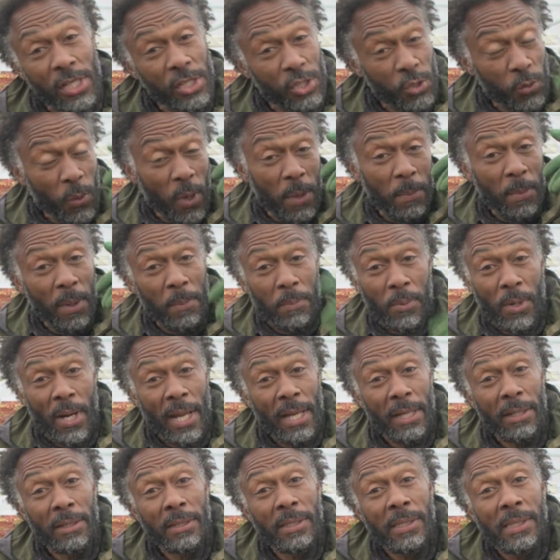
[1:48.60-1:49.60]
the sweat on my
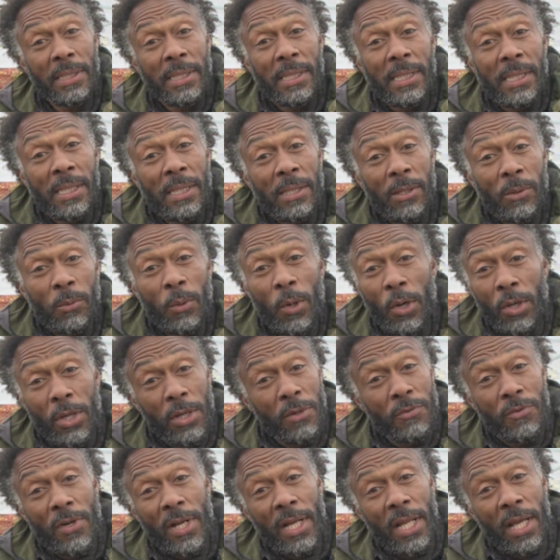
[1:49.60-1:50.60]
brow,
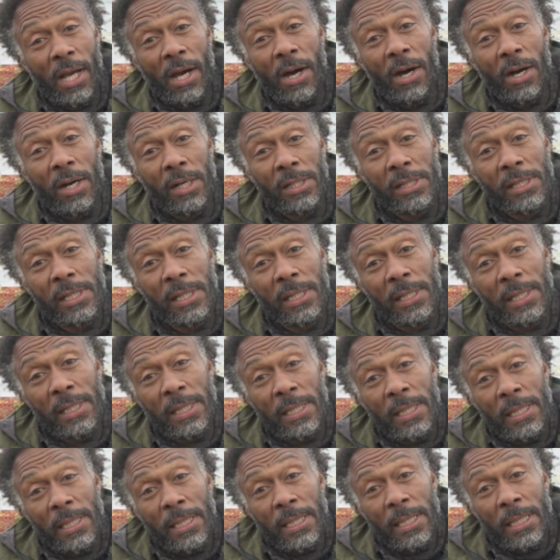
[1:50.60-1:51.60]
working really hard.
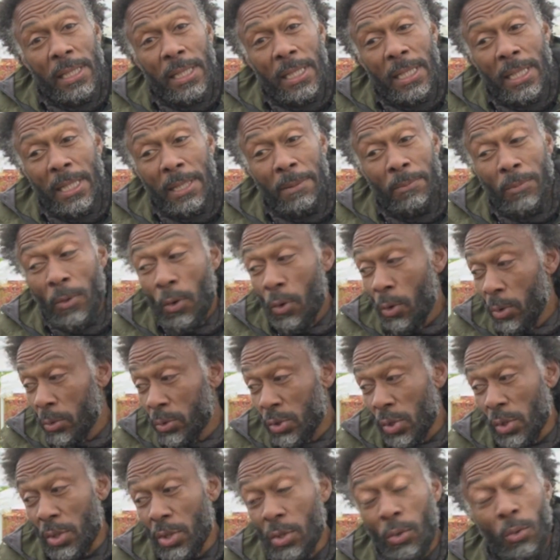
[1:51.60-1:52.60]

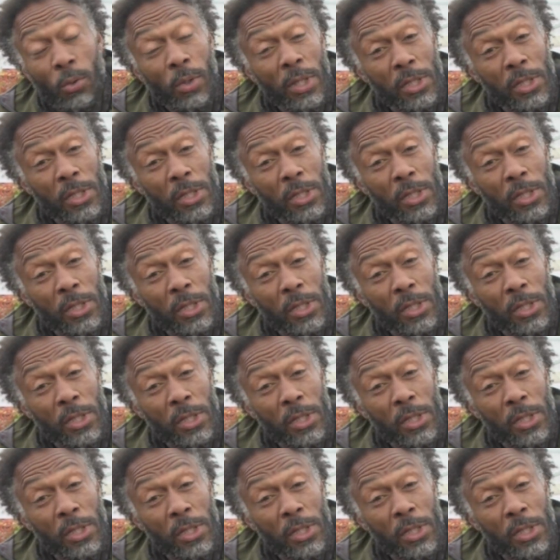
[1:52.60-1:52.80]
Doing all